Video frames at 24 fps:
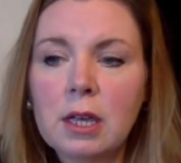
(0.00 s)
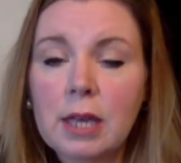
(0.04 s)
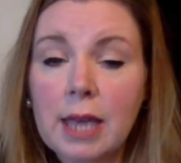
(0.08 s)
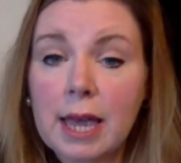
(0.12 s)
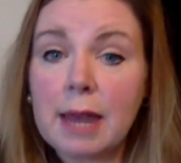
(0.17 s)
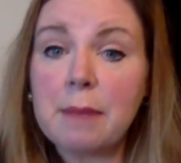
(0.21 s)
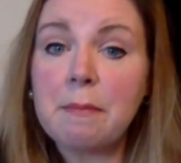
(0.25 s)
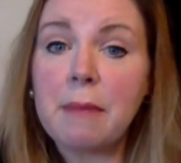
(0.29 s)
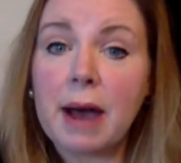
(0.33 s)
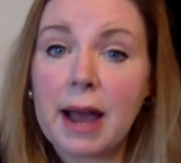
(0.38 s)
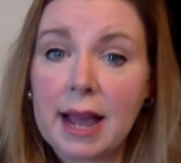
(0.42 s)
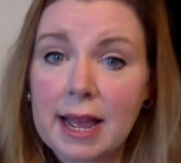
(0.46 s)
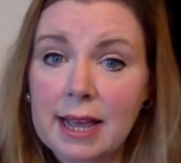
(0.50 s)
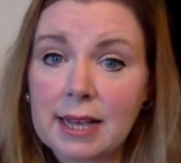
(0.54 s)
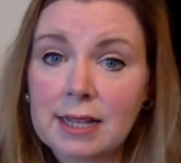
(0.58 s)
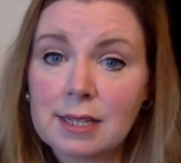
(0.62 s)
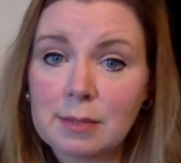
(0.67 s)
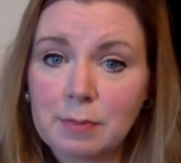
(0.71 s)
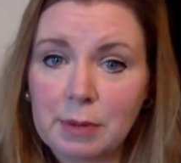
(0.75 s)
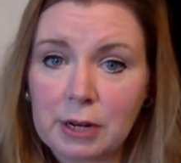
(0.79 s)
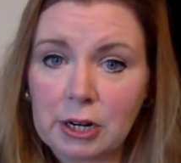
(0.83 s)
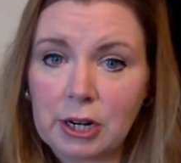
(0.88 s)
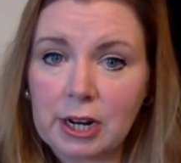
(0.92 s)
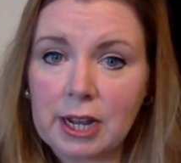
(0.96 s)
in my
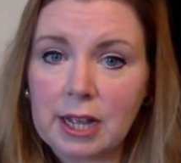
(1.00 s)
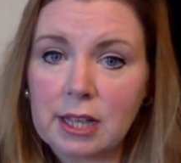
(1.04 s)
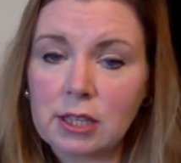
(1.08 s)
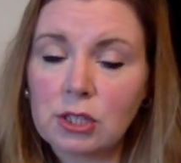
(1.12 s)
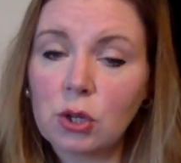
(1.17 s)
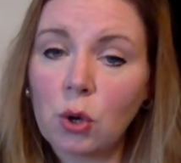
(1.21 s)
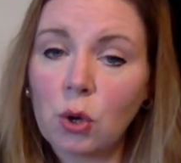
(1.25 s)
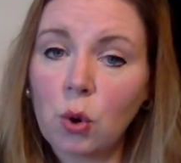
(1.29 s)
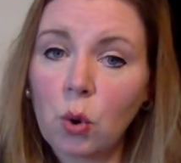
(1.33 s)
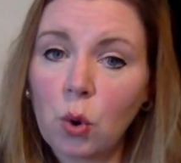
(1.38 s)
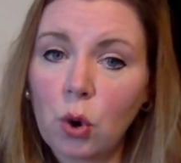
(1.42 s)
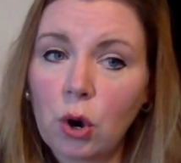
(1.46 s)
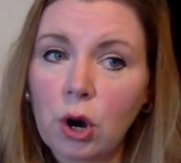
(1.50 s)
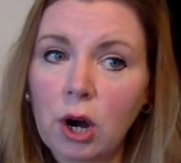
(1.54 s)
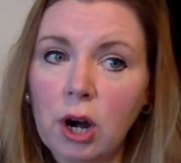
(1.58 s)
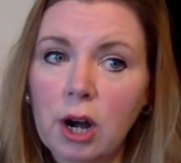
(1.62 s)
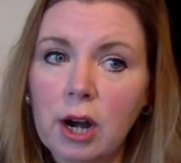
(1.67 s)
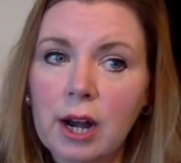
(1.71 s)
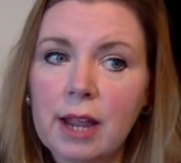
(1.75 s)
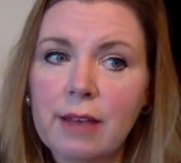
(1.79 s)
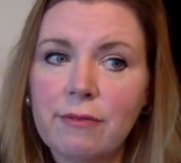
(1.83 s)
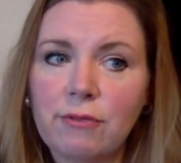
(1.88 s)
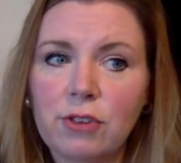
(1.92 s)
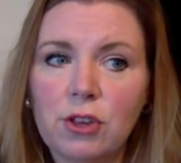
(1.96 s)
experience.
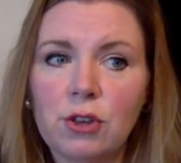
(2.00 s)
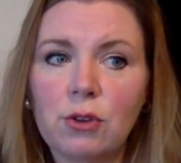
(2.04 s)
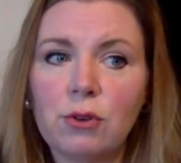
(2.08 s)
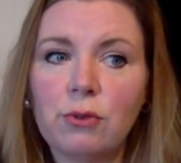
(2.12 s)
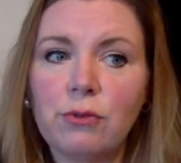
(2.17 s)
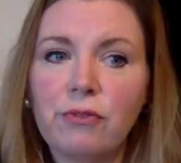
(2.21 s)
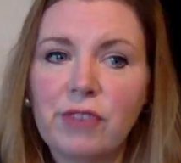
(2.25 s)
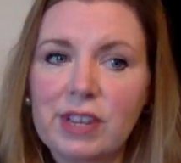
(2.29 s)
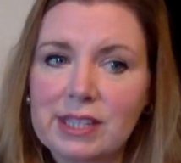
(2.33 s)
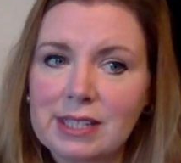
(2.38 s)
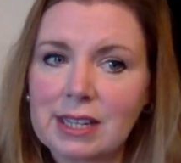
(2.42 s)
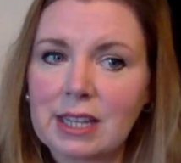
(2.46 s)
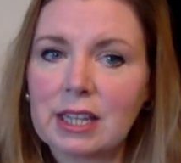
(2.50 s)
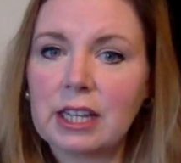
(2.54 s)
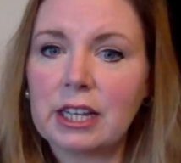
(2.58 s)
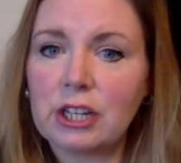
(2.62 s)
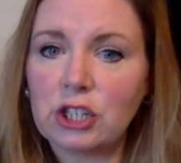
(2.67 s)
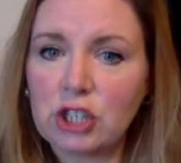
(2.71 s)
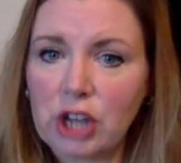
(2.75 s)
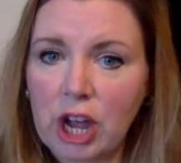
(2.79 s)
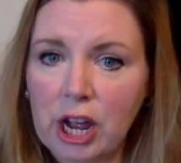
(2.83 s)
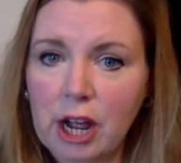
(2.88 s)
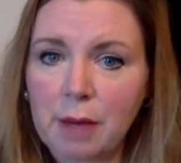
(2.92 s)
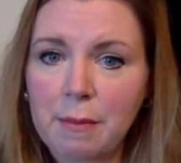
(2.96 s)
Or if you physically
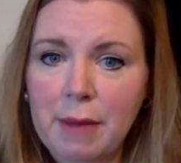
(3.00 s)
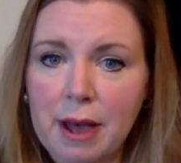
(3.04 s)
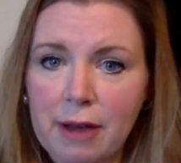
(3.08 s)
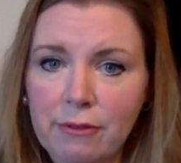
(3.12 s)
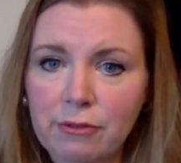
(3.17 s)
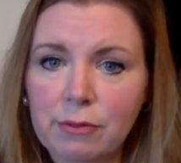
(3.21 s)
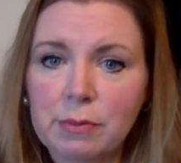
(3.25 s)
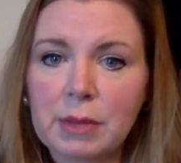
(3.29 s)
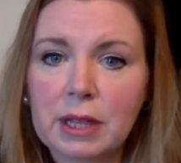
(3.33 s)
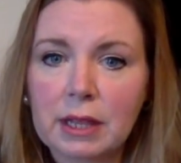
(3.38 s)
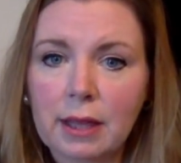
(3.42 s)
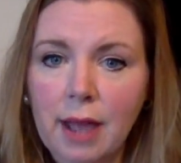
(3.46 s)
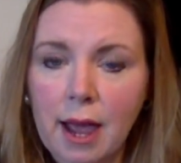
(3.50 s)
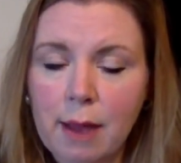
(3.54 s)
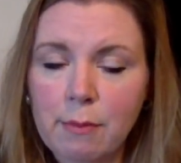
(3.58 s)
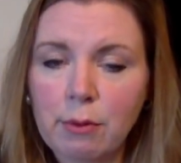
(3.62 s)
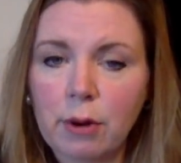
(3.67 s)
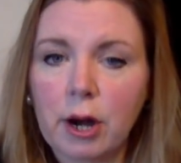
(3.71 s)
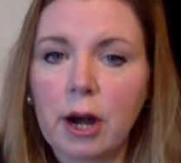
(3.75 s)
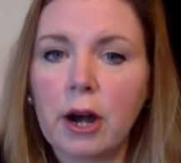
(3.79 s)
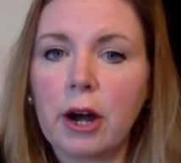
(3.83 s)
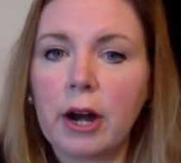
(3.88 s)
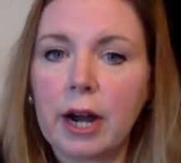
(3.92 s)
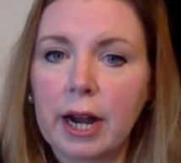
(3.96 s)
check them out from the
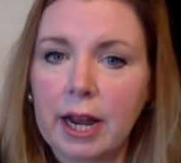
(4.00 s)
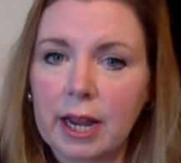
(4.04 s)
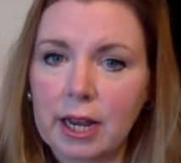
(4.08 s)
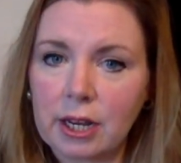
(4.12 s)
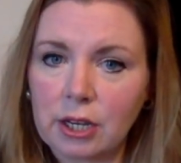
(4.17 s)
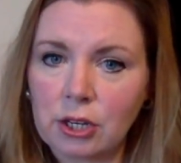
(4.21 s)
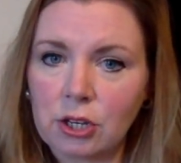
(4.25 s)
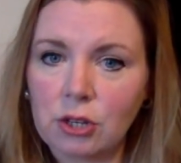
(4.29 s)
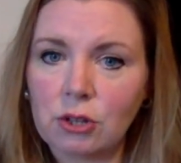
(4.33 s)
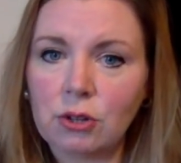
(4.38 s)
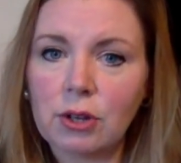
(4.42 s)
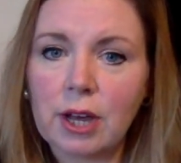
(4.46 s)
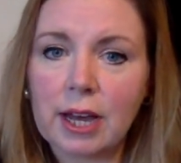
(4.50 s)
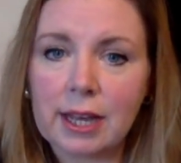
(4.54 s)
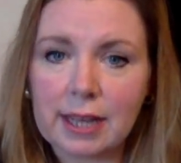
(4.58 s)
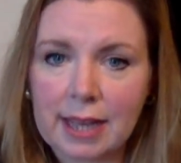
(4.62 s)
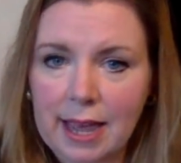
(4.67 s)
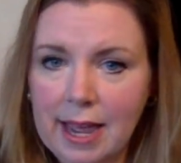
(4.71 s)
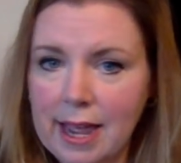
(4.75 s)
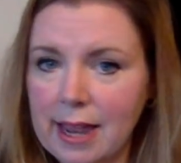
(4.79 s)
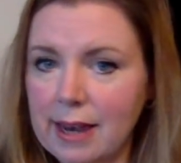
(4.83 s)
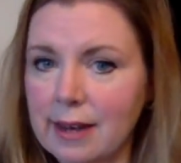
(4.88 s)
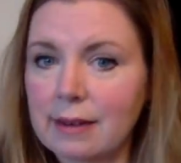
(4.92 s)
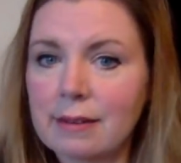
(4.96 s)
library, and
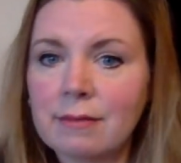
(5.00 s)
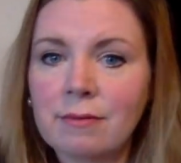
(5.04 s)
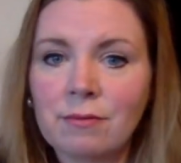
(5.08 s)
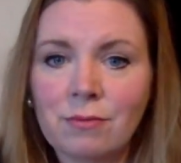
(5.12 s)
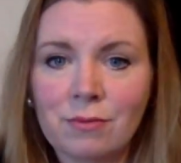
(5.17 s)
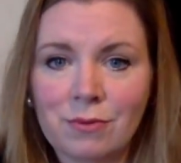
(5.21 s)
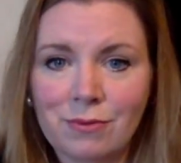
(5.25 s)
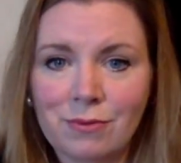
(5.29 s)
again,